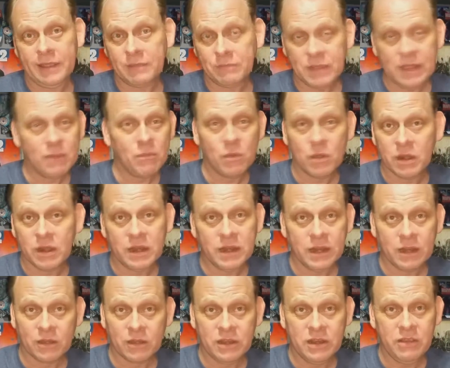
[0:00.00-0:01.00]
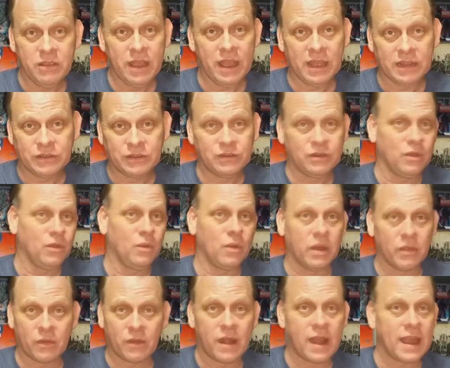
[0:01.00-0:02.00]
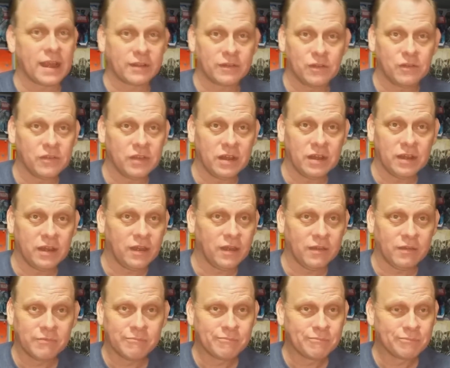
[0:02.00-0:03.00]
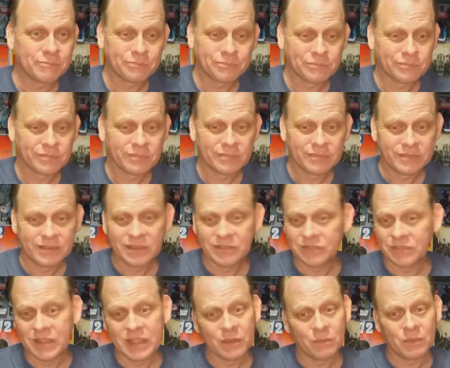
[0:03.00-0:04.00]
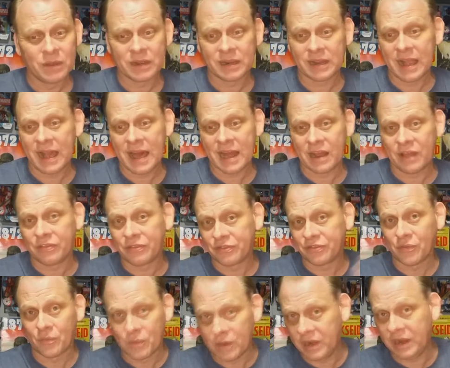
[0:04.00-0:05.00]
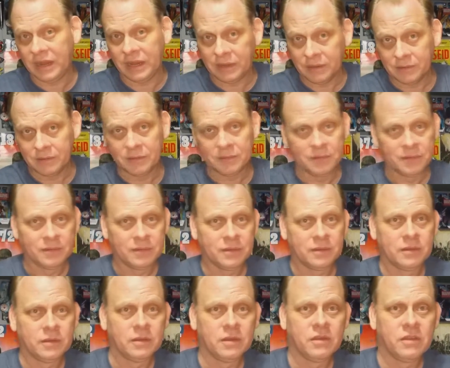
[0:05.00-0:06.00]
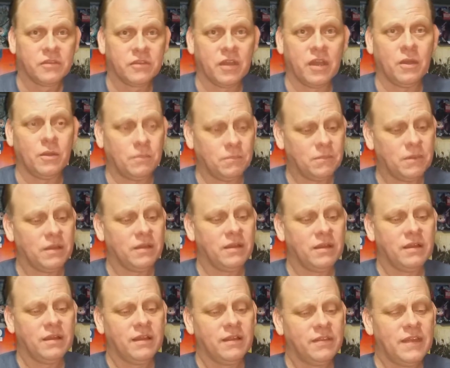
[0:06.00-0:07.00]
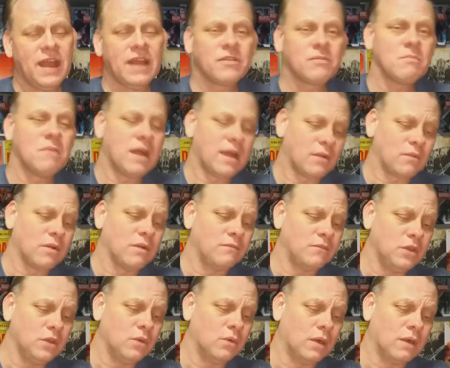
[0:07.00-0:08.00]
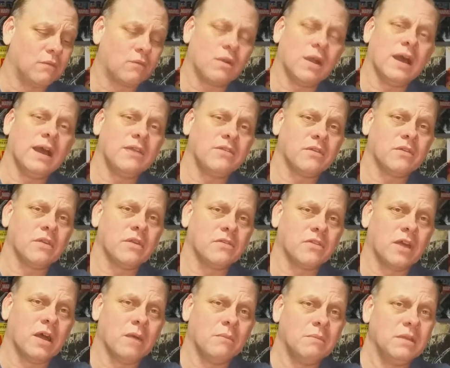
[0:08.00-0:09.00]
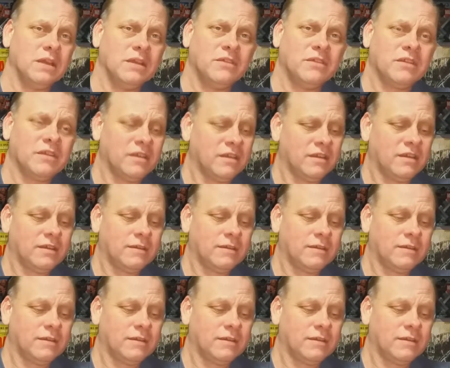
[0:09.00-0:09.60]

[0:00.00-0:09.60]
If they weren't in here and you had two other actors in here, this thing would have got a three. So, that's my review of Rise of the Zombies